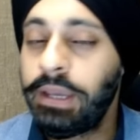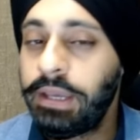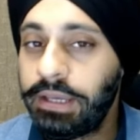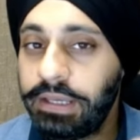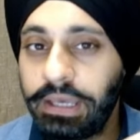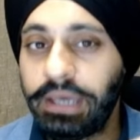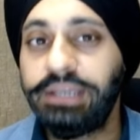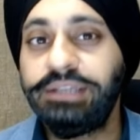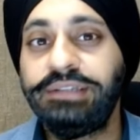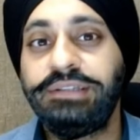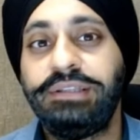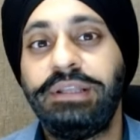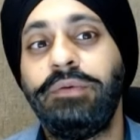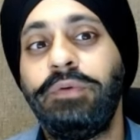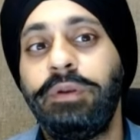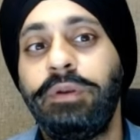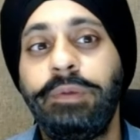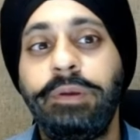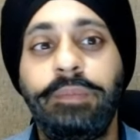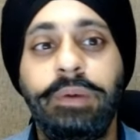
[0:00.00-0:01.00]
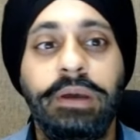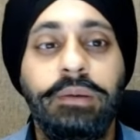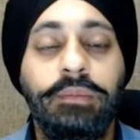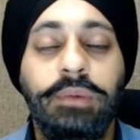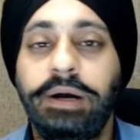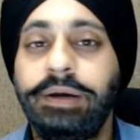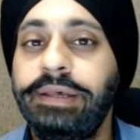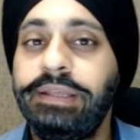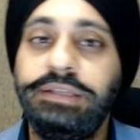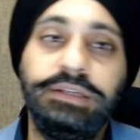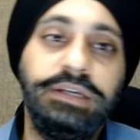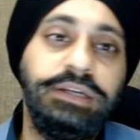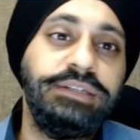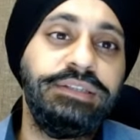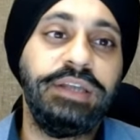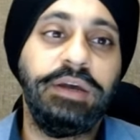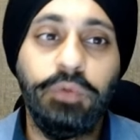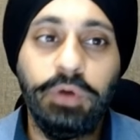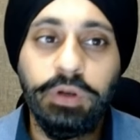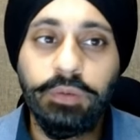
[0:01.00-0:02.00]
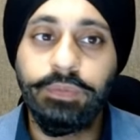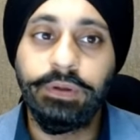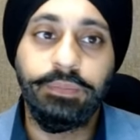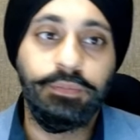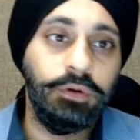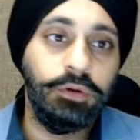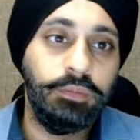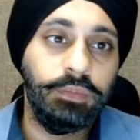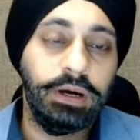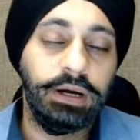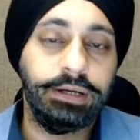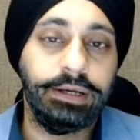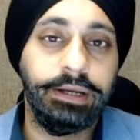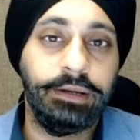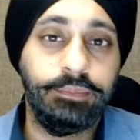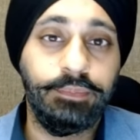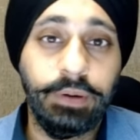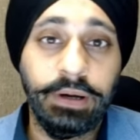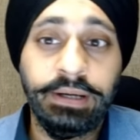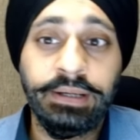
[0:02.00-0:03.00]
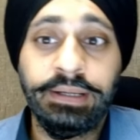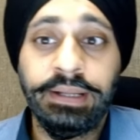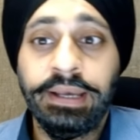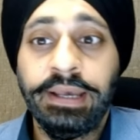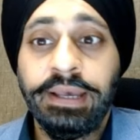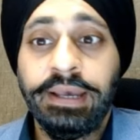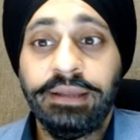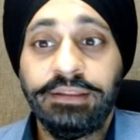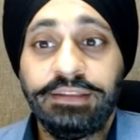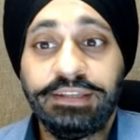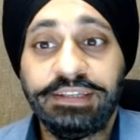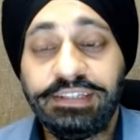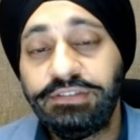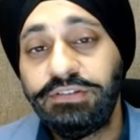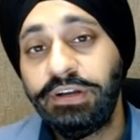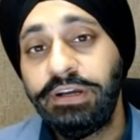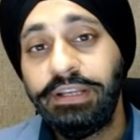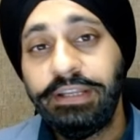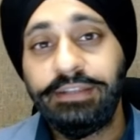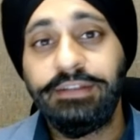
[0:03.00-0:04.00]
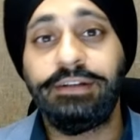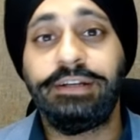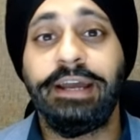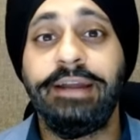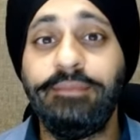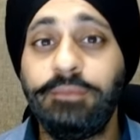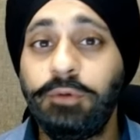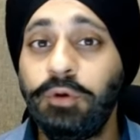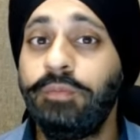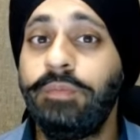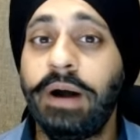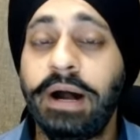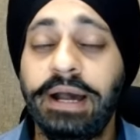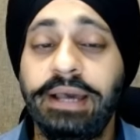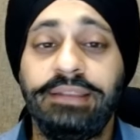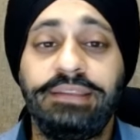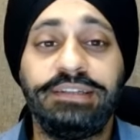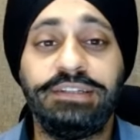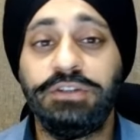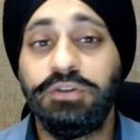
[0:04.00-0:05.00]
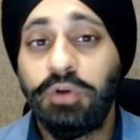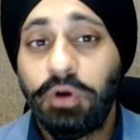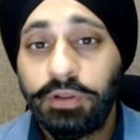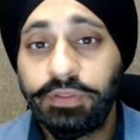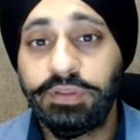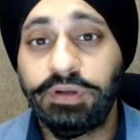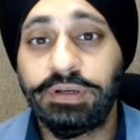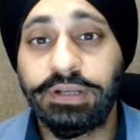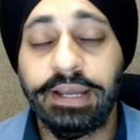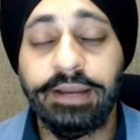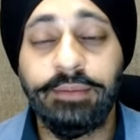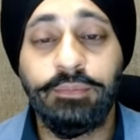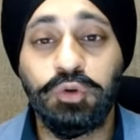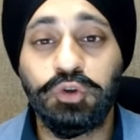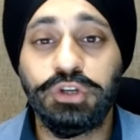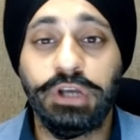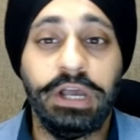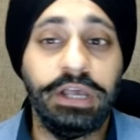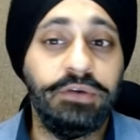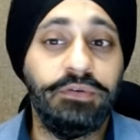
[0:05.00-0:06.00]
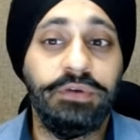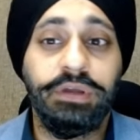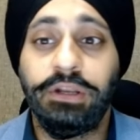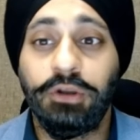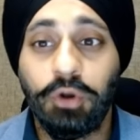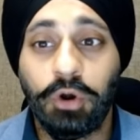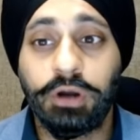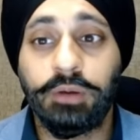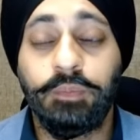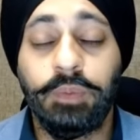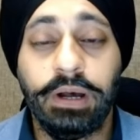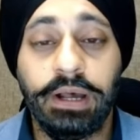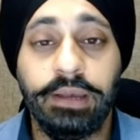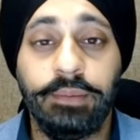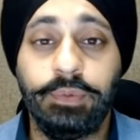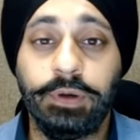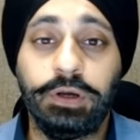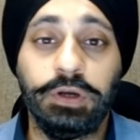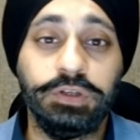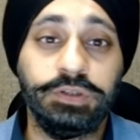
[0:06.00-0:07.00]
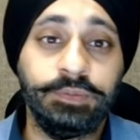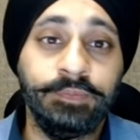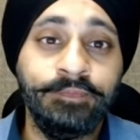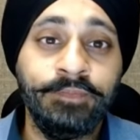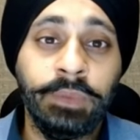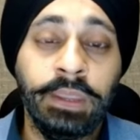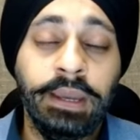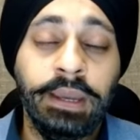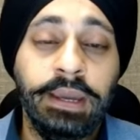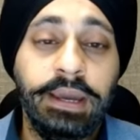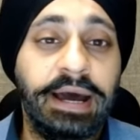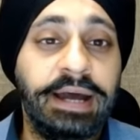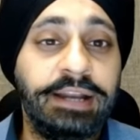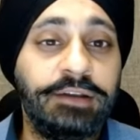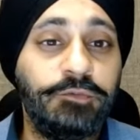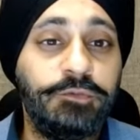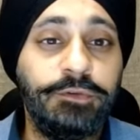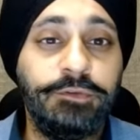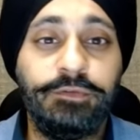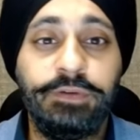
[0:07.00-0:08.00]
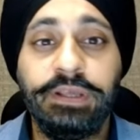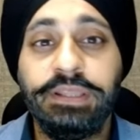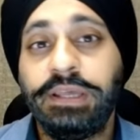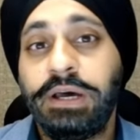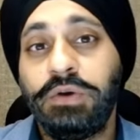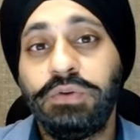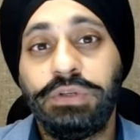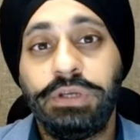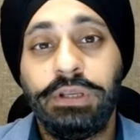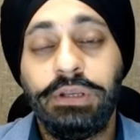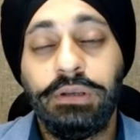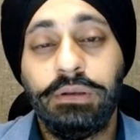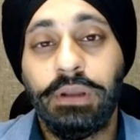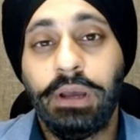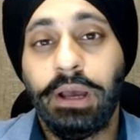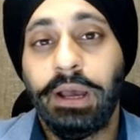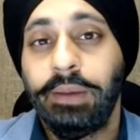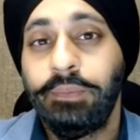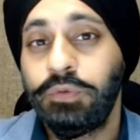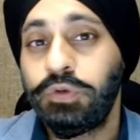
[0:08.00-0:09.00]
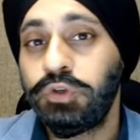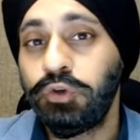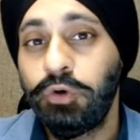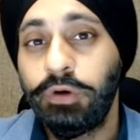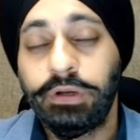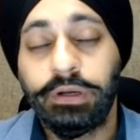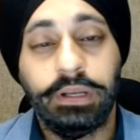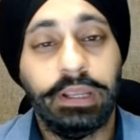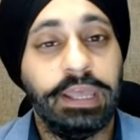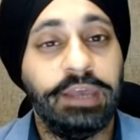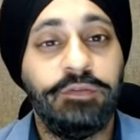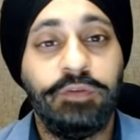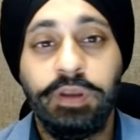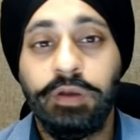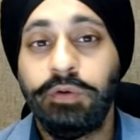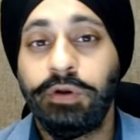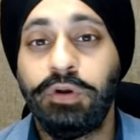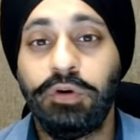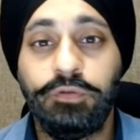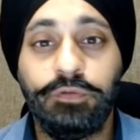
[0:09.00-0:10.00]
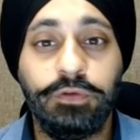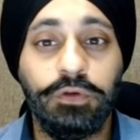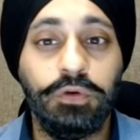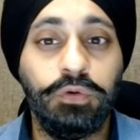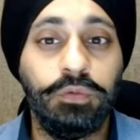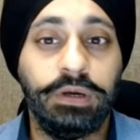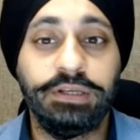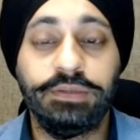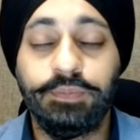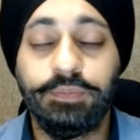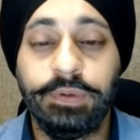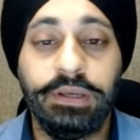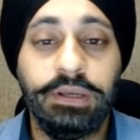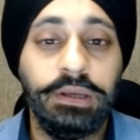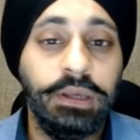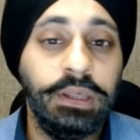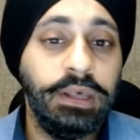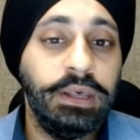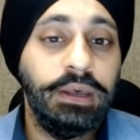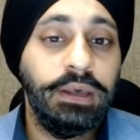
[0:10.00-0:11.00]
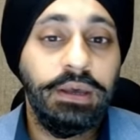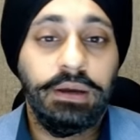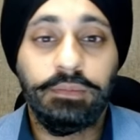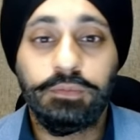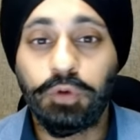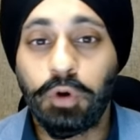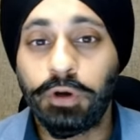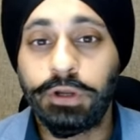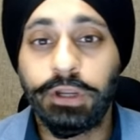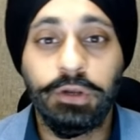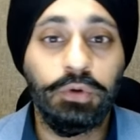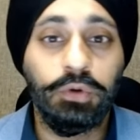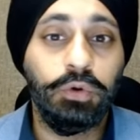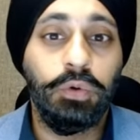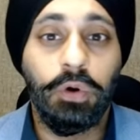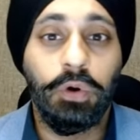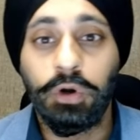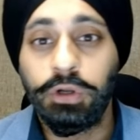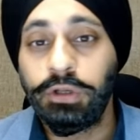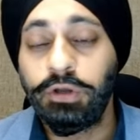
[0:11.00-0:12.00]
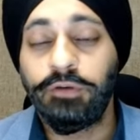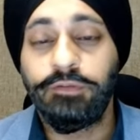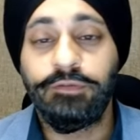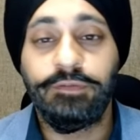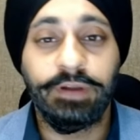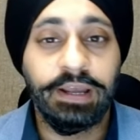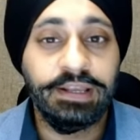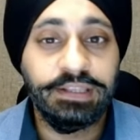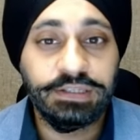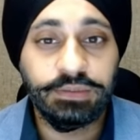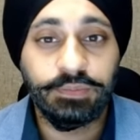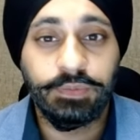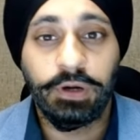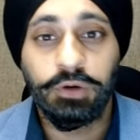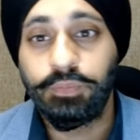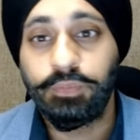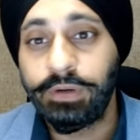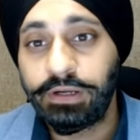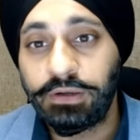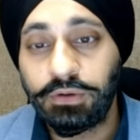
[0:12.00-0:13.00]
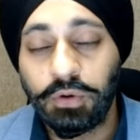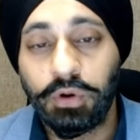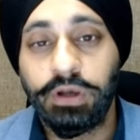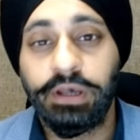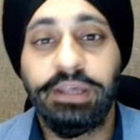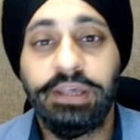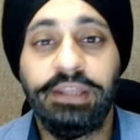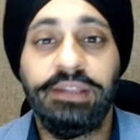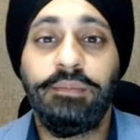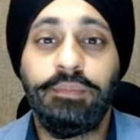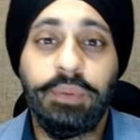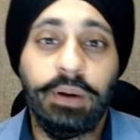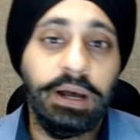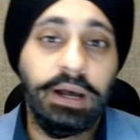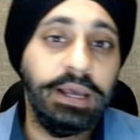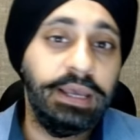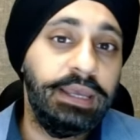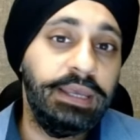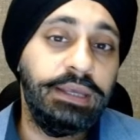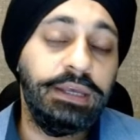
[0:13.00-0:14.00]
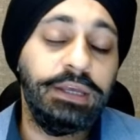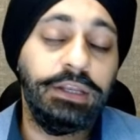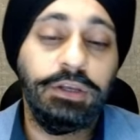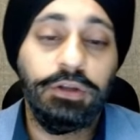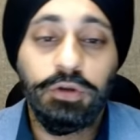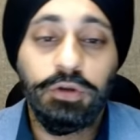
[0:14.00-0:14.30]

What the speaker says: Yes, there will be bear markets. Yes, there will be bull market. But this is really the time to buy. This is not the time to shy away and not buy, because at 50,000, I'm sure every one of you must be talking to all your friends about Bitcoin buying, and